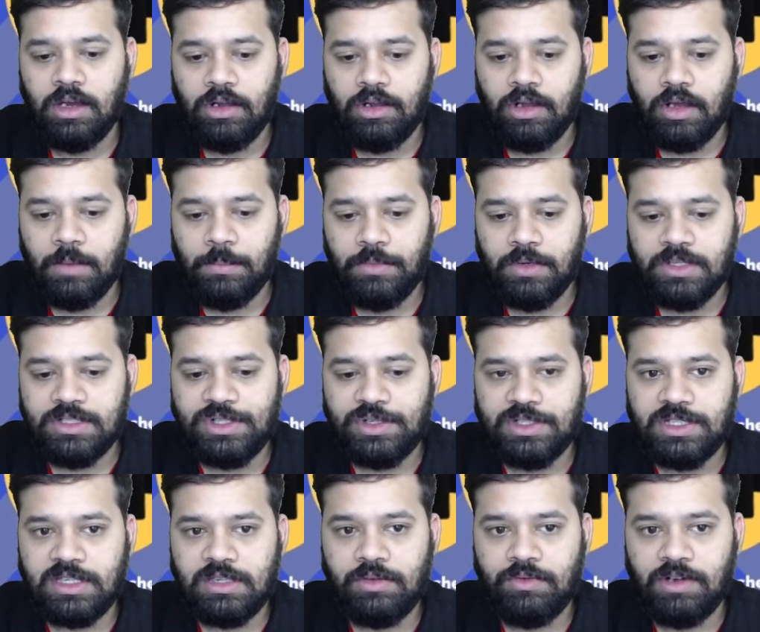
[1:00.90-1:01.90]
top-notch
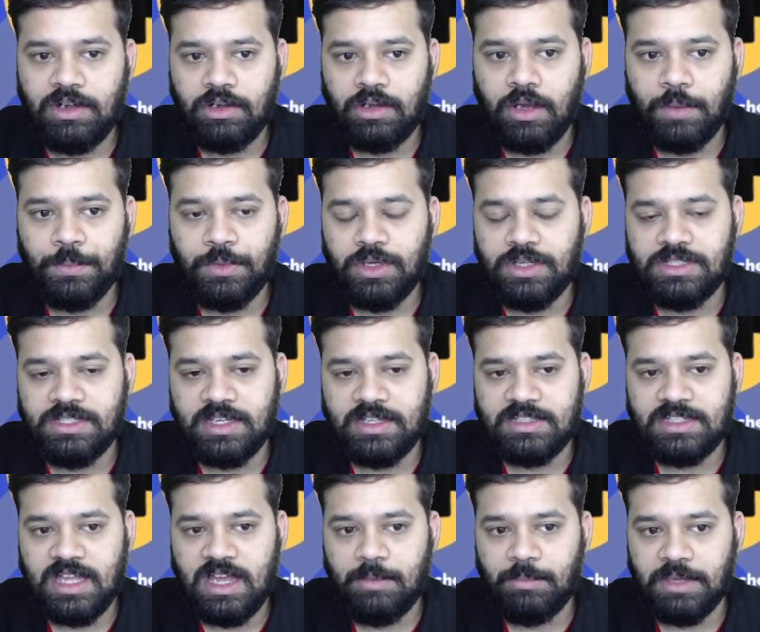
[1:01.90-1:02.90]
questions for a top-notch
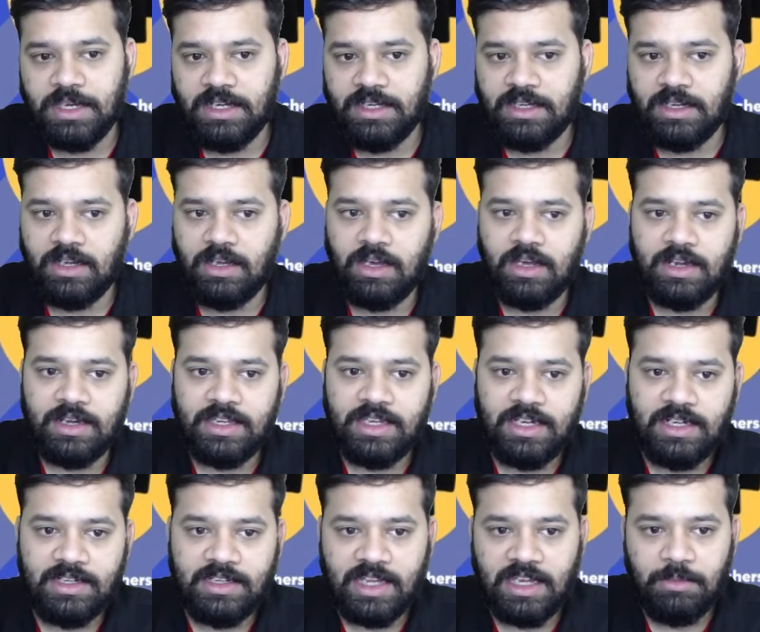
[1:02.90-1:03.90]
exam, get a
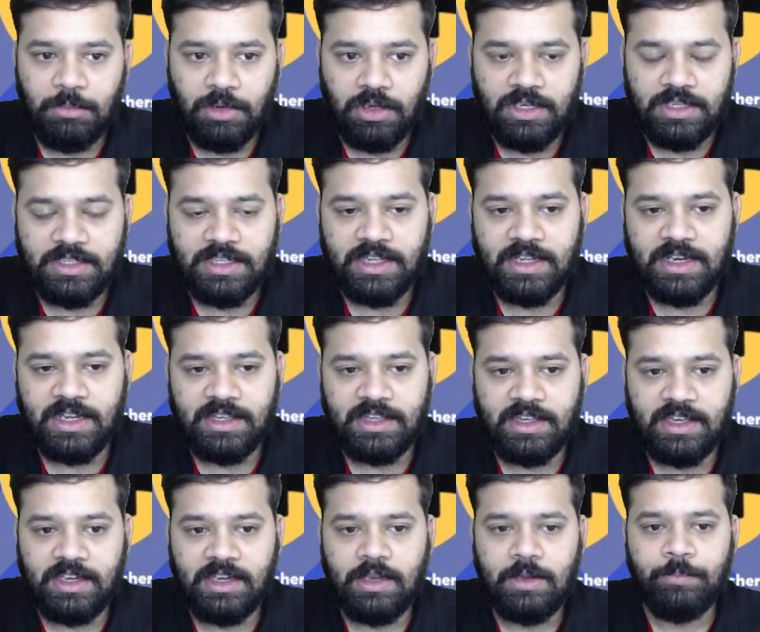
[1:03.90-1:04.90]
real-time all India
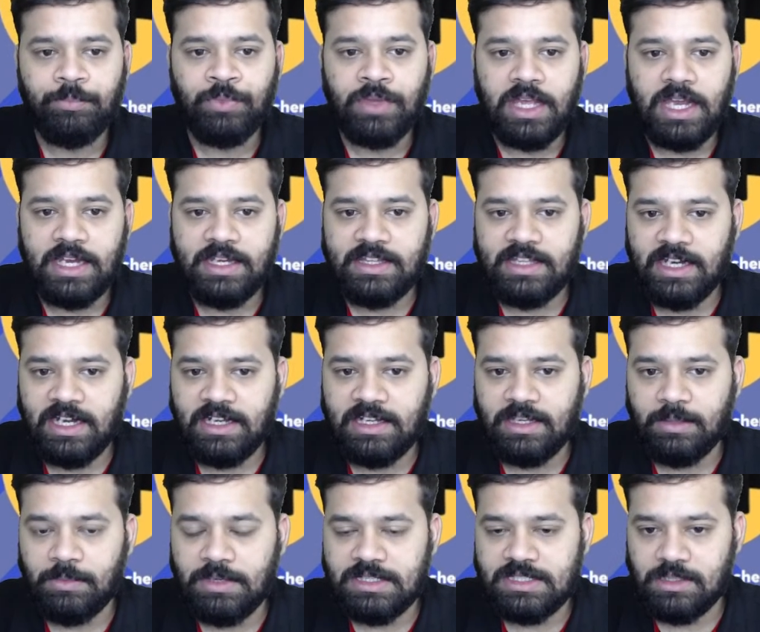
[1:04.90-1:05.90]
ranking, and the
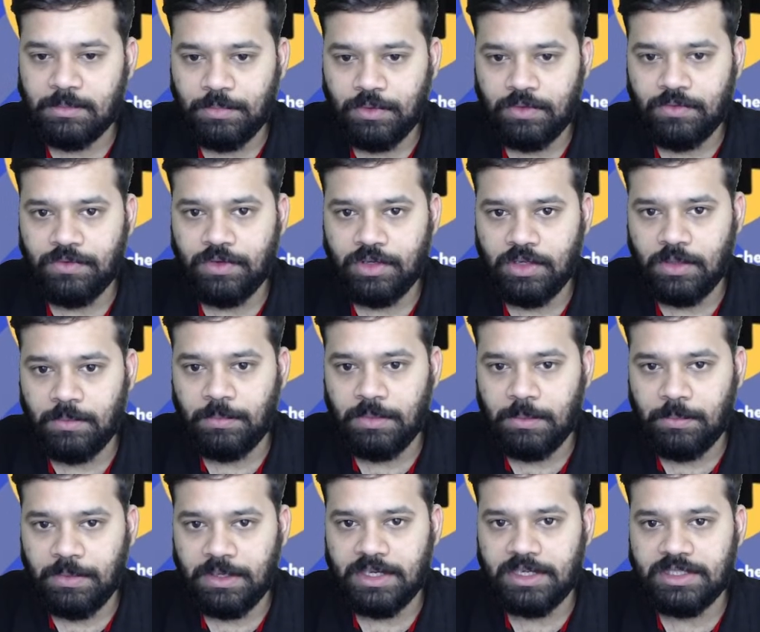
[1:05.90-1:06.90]
ultimate support for your
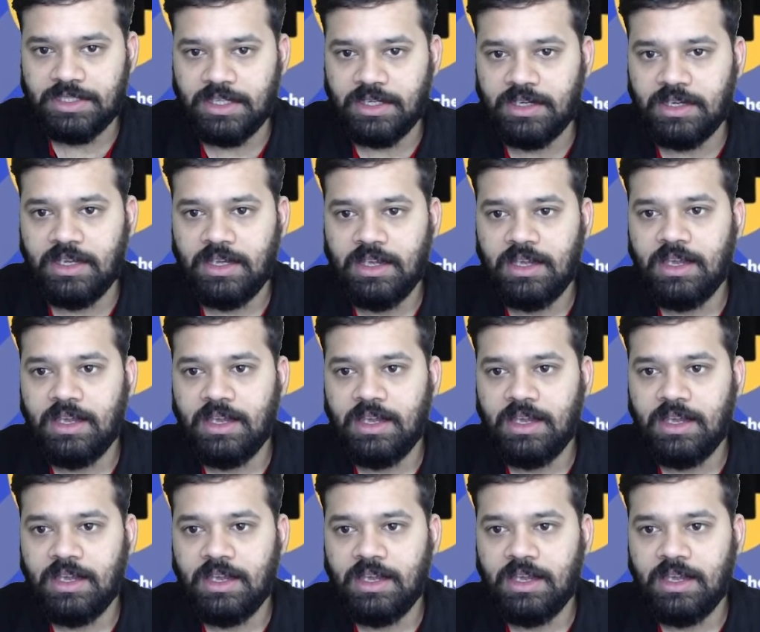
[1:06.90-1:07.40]
preparation.